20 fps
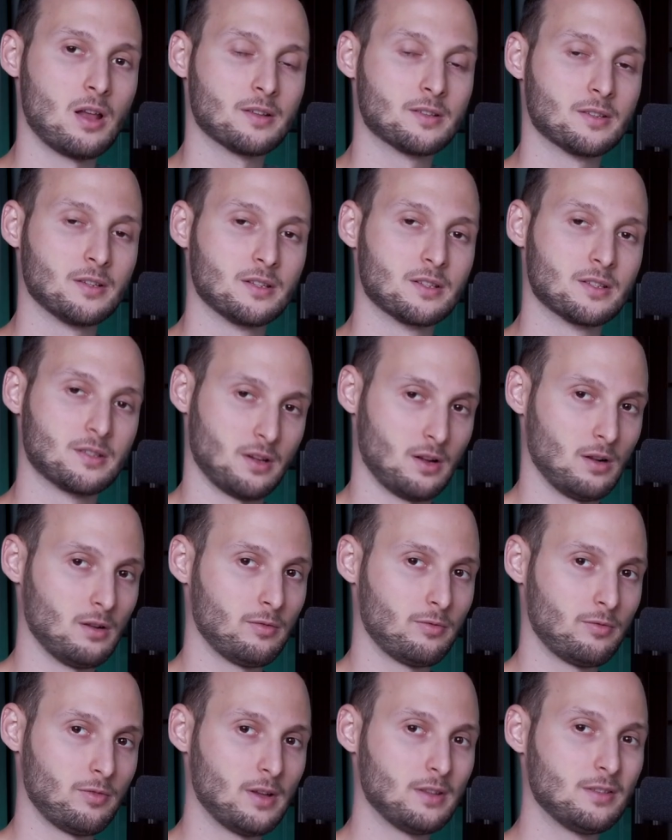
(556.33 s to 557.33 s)
class
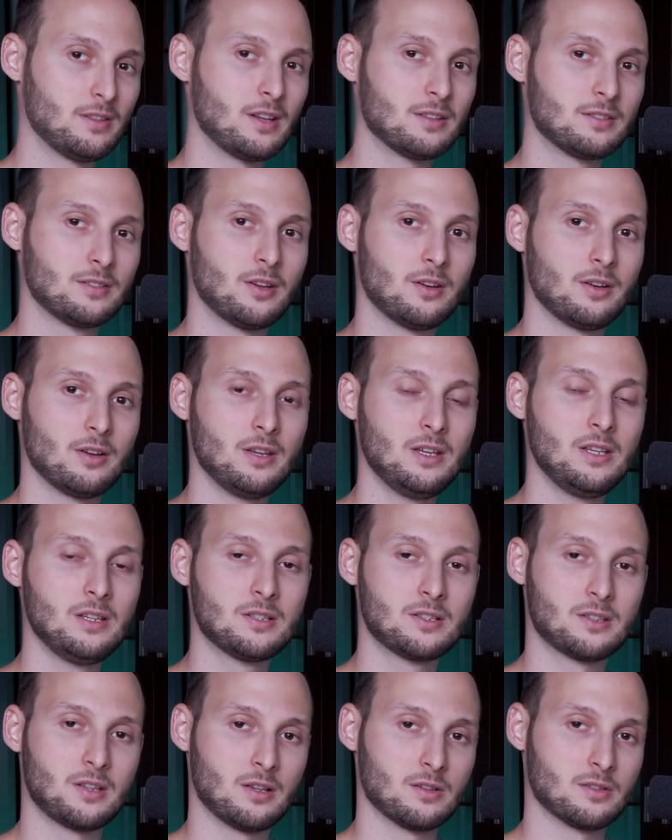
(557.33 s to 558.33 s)
itself and not the
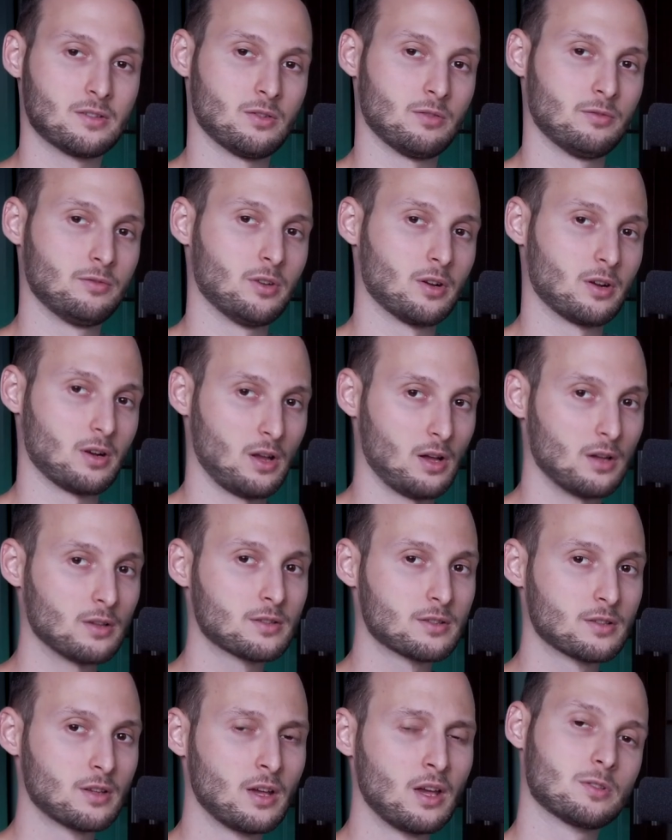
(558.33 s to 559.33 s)
instance of the
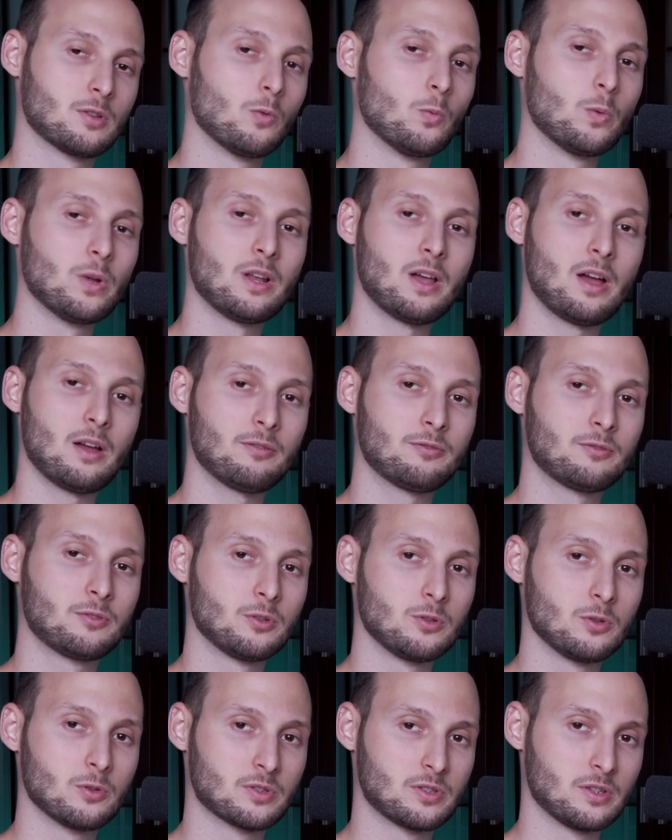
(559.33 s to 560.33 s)
class, so we'll have
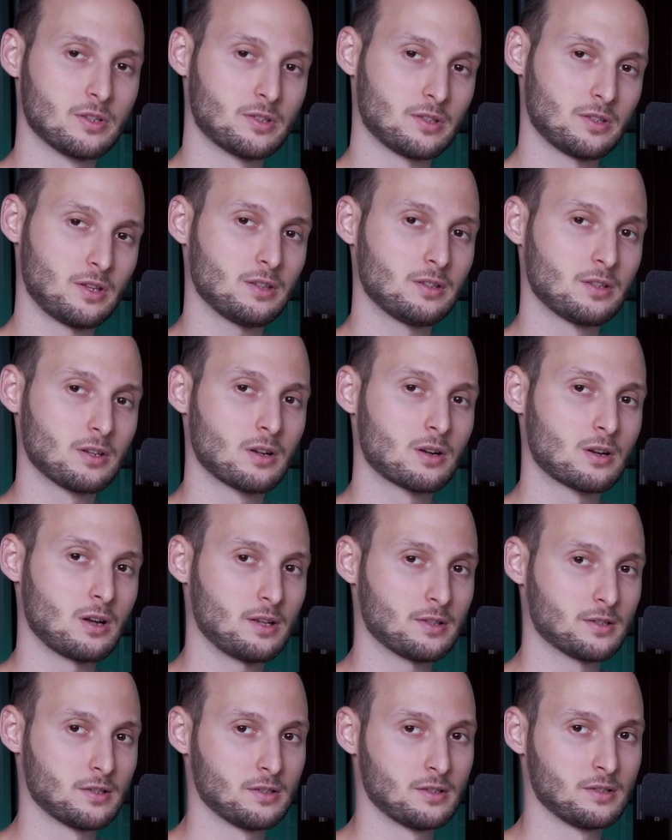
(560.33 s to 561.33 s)
to use the static
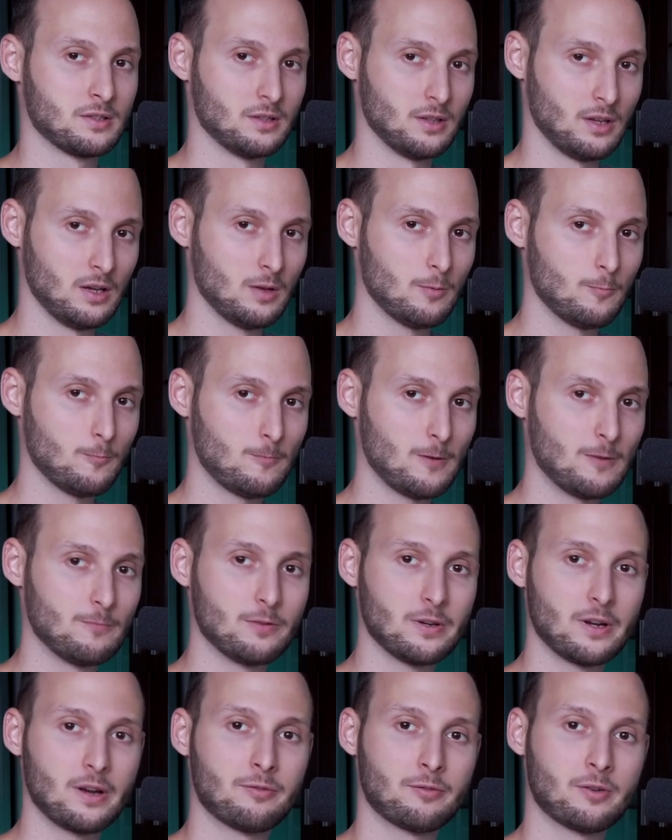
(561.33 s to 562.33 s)
class's name
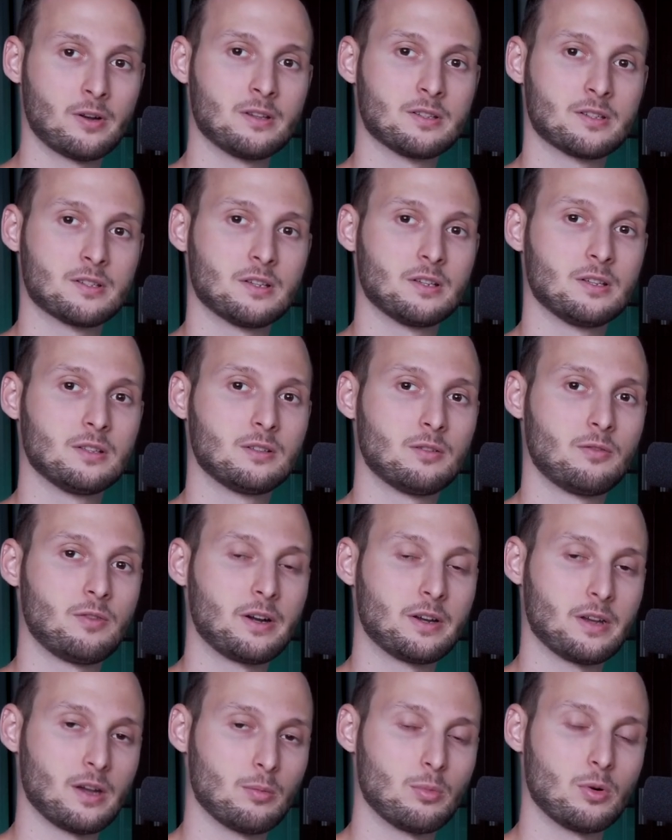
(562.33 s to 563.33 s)
when we're referencing the
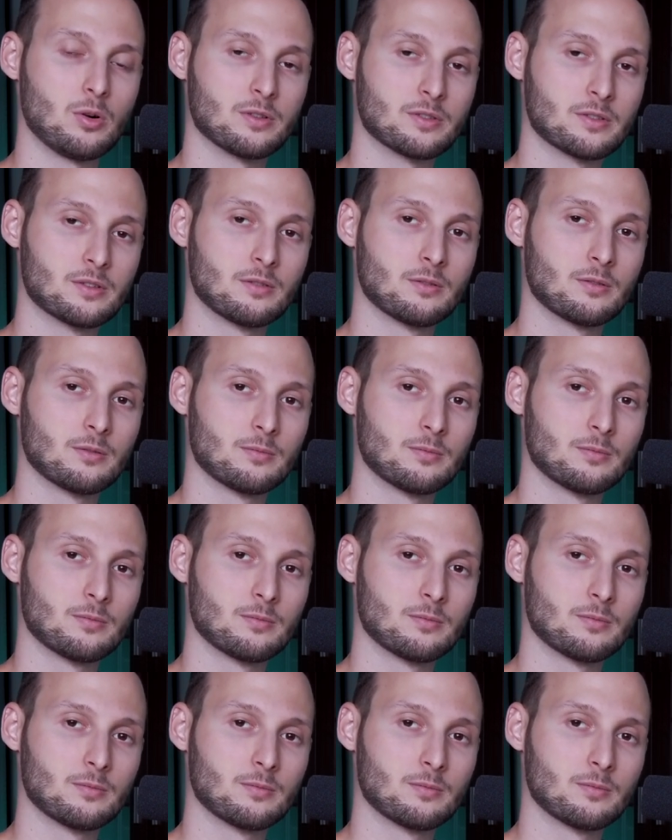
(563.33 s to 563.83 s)
variables.